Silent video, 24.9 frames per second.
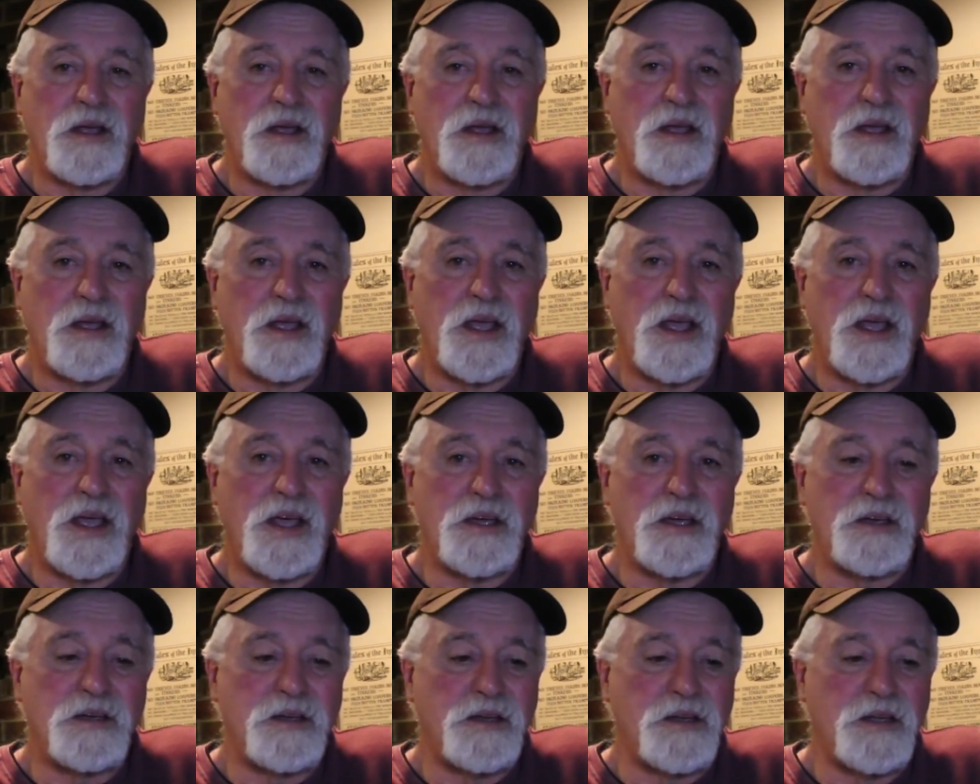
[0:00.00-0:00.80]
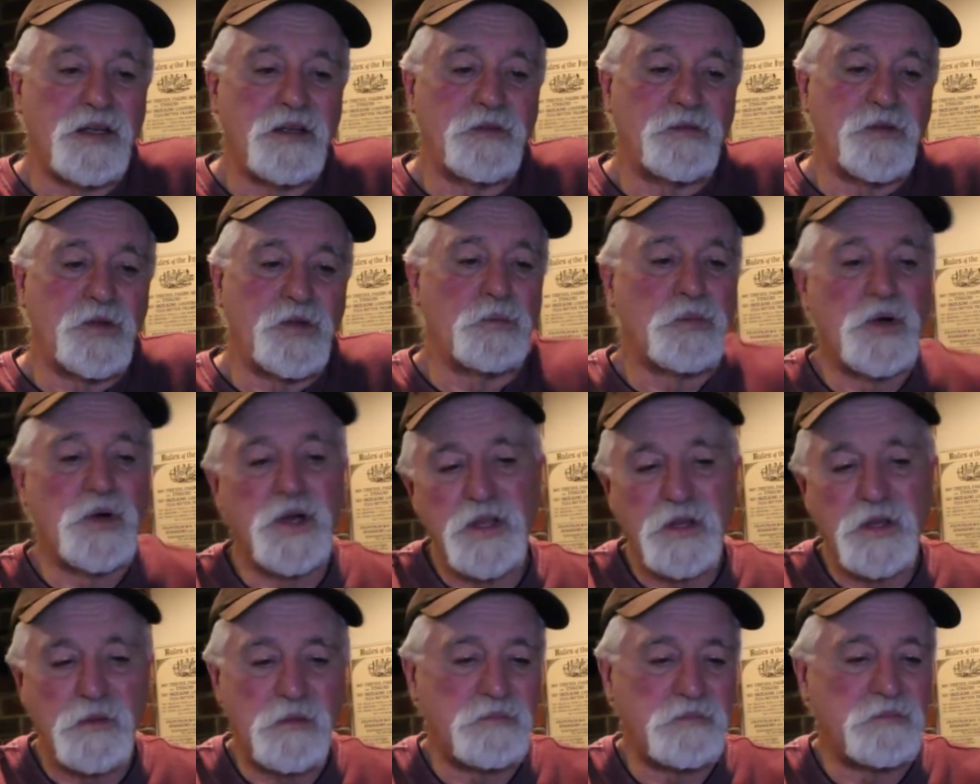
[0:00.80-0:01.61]
And if you
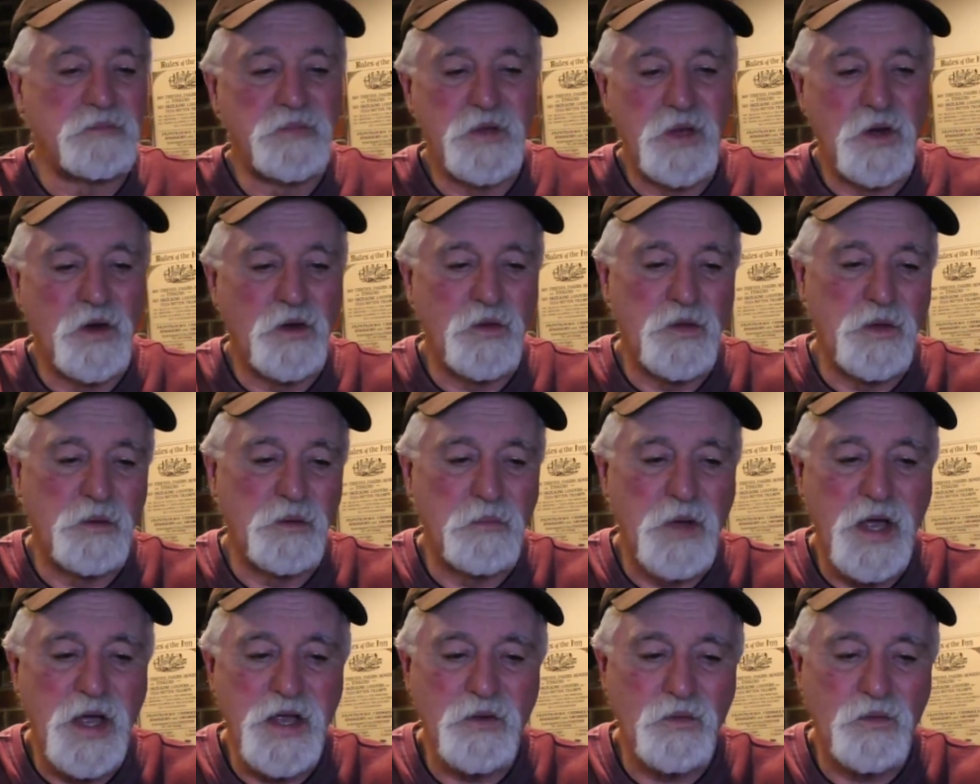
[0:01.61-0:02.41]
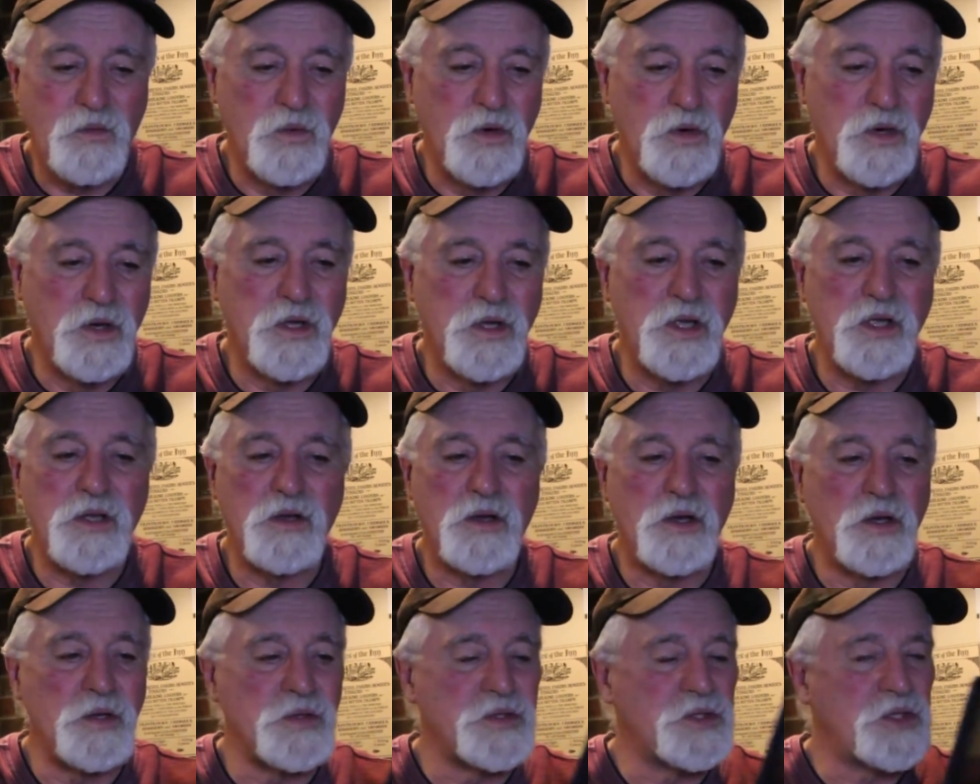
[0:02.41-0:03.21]
bring the, you know, the mic really
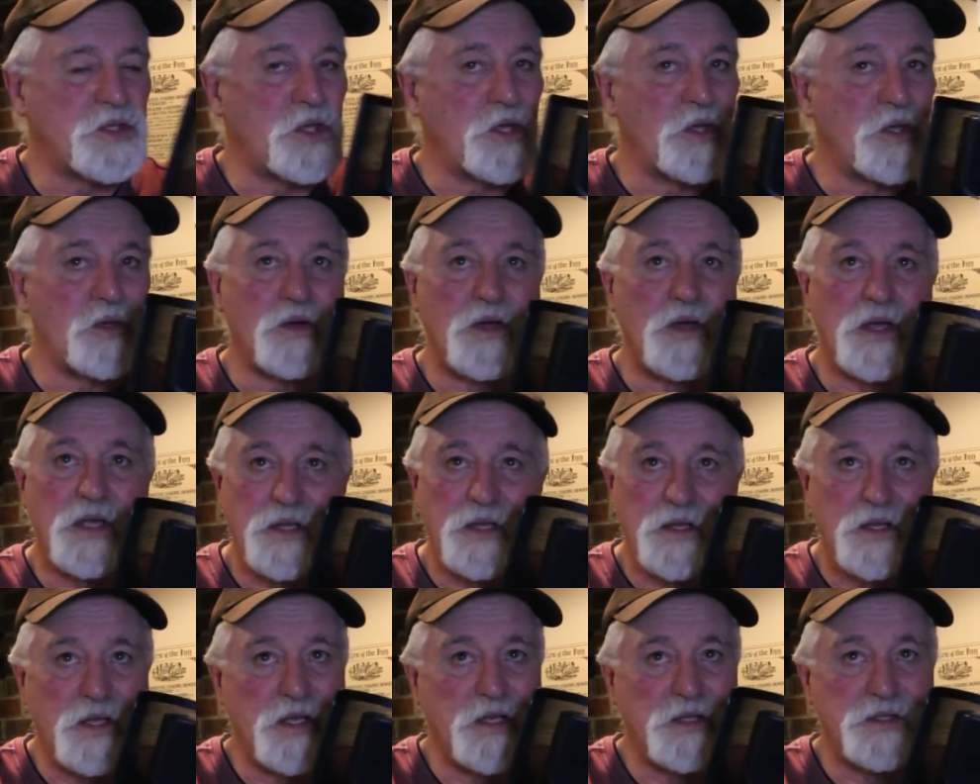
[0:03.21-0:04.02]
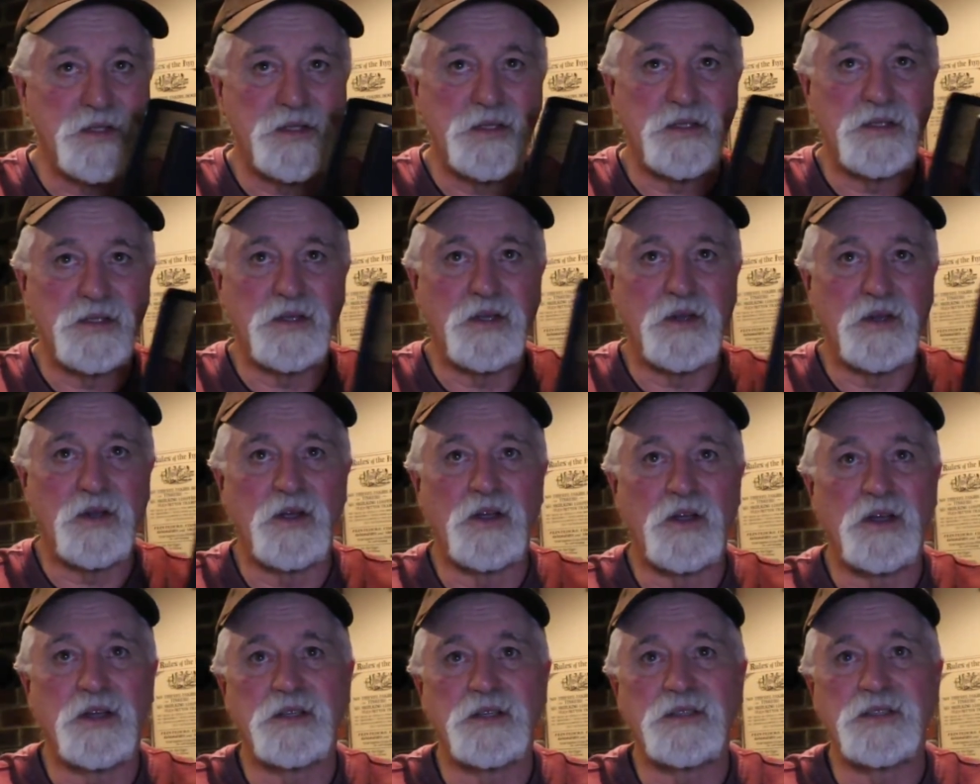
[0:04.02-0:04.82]
close to you like this, you're
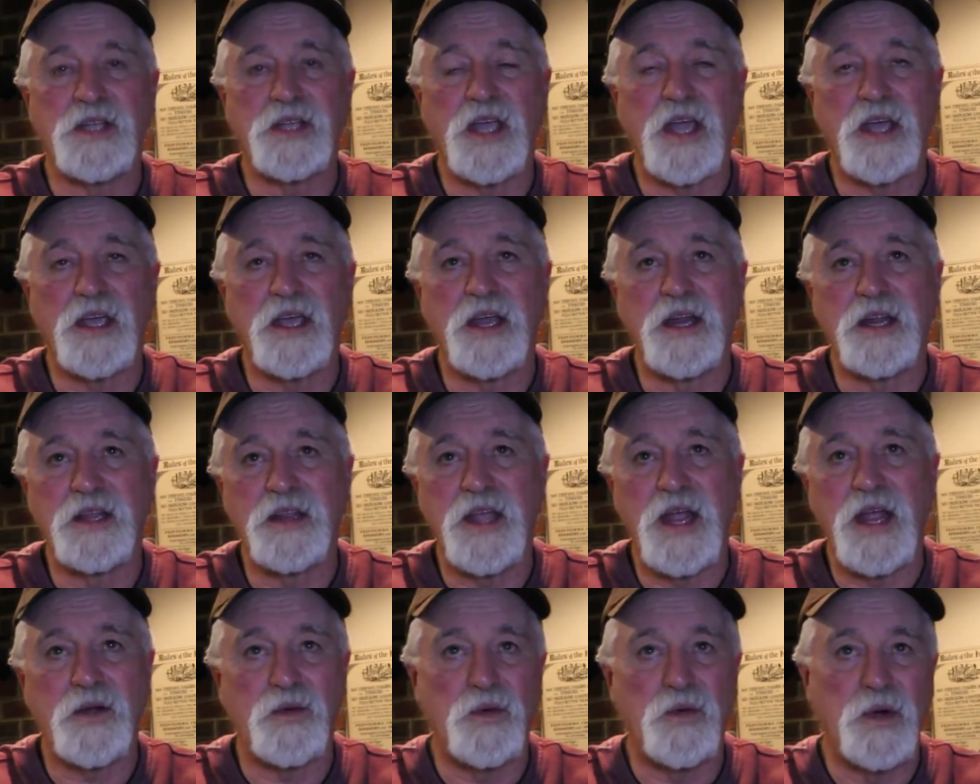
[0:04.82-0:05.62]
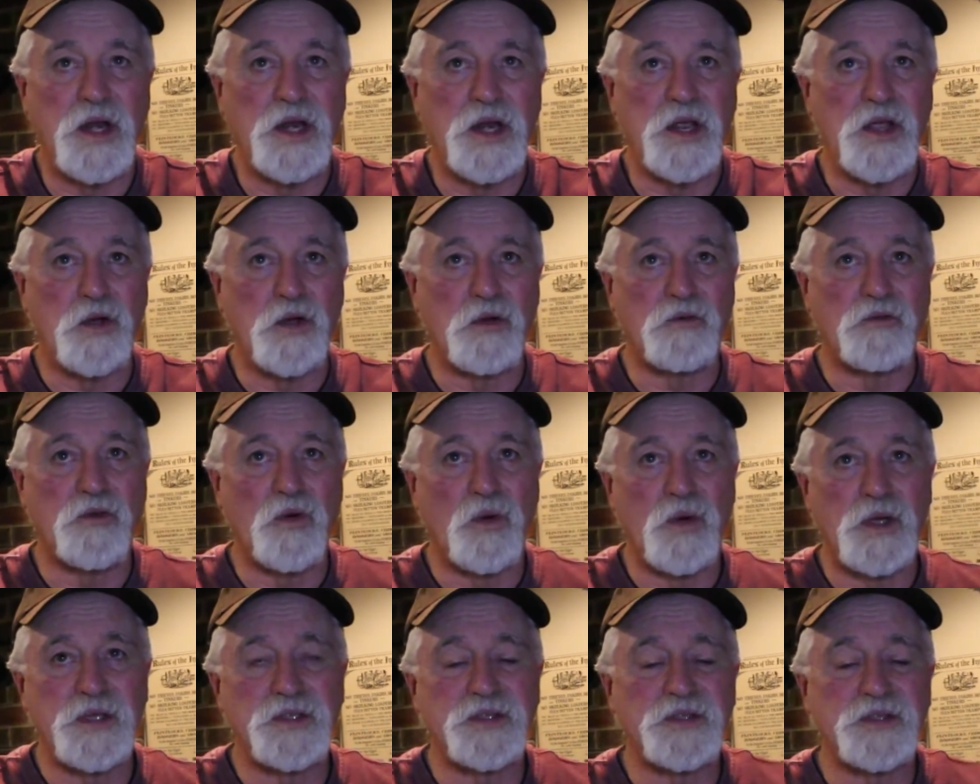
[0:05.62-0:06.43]
going to start getting that radio
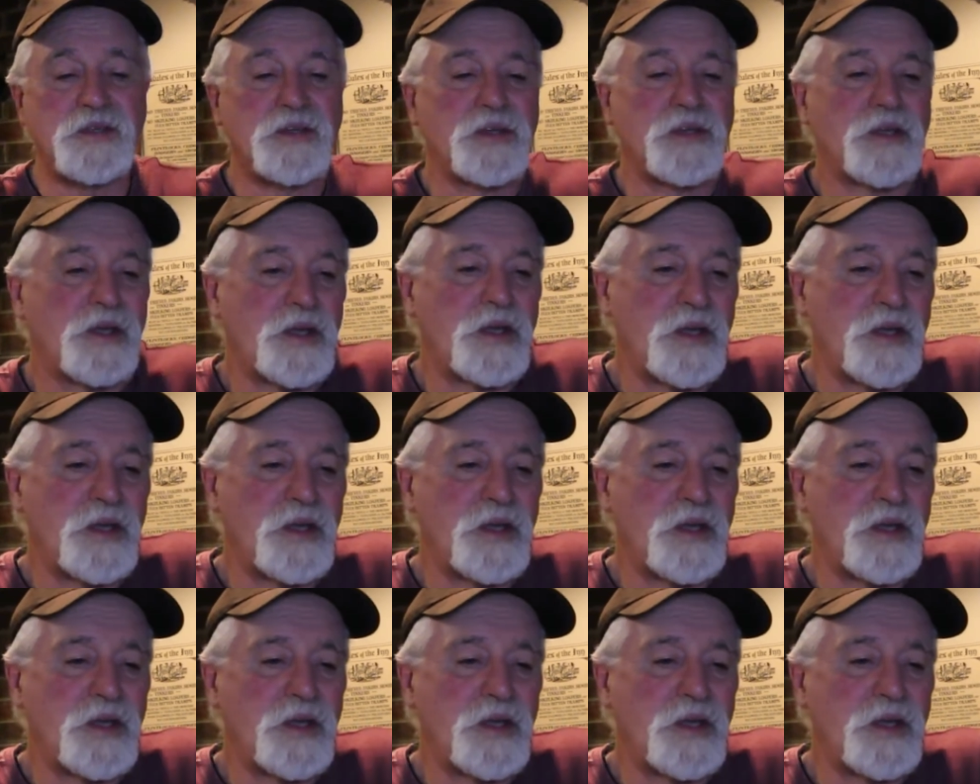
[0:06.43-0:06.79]
voice.